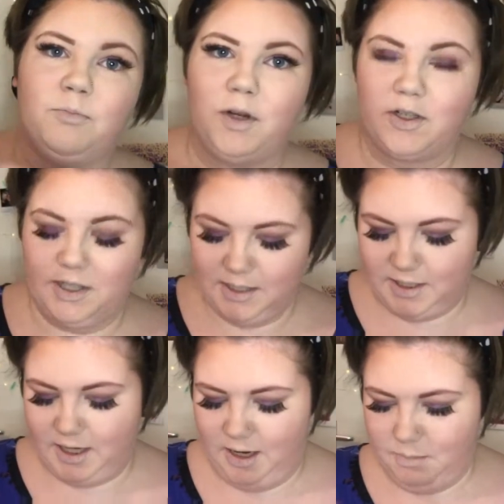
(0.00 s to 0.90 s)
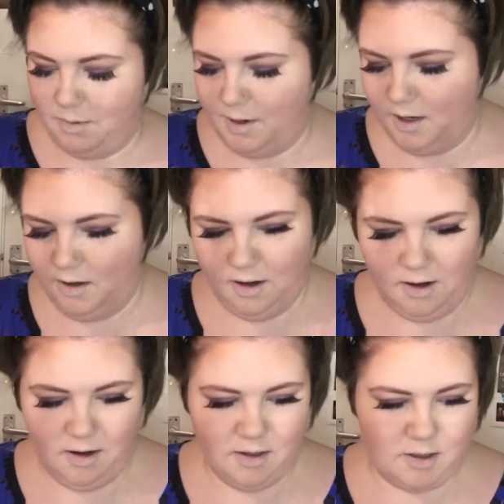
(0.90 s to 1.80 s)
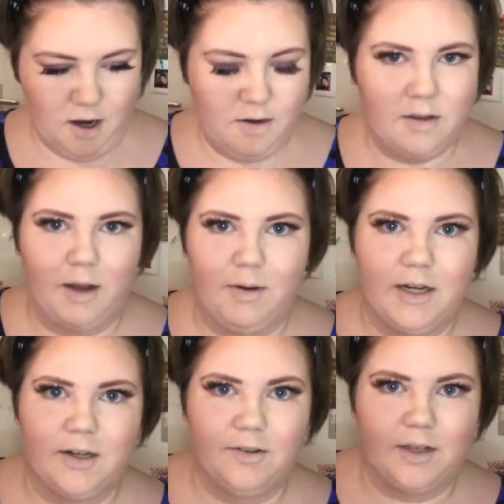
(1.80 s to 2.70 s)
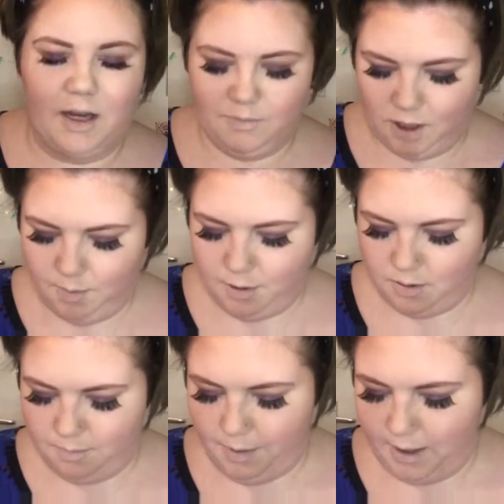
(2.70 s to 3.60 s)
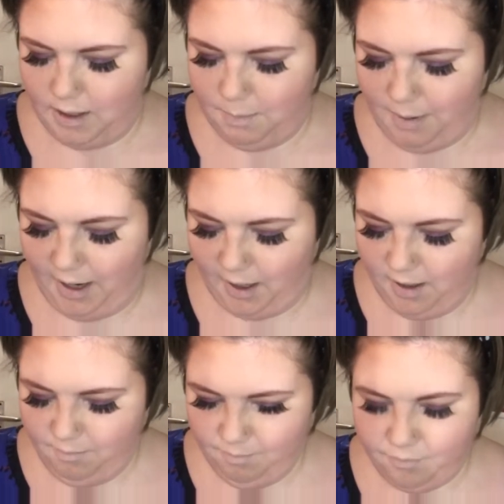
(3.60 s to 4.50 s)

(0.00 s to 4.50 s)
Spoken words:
boxes to keep them in, so that way I don't have to keep trying to put them back in the packet.